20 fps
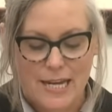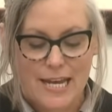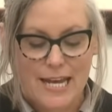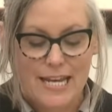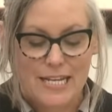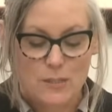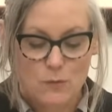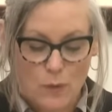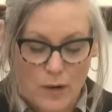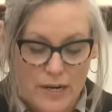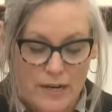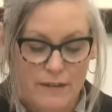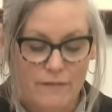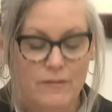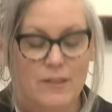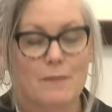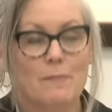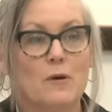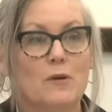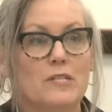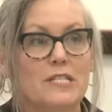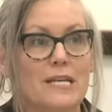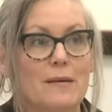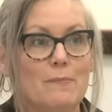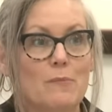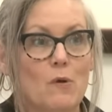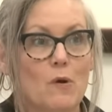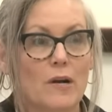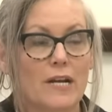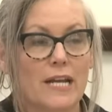is one of the most
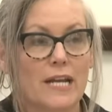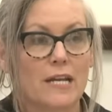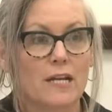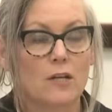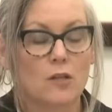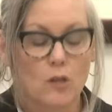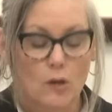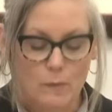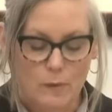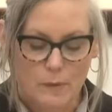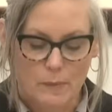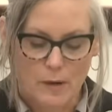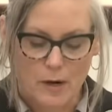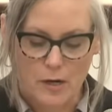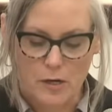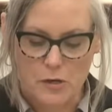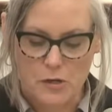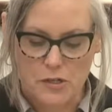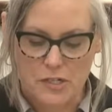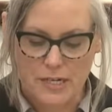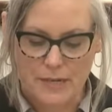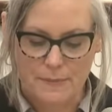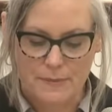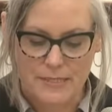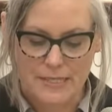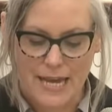important global partnerships